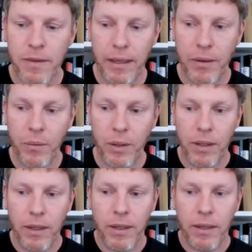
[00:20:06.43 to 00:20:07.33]
Now,
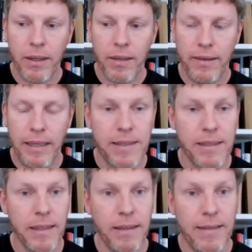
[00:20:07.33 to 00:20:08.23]
this
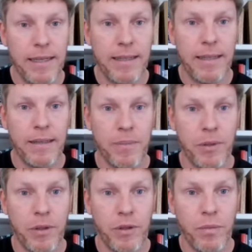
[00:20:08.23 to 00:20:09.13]
is a technique that's
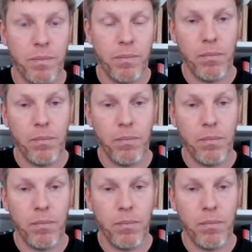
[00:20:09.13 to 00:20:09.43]
been used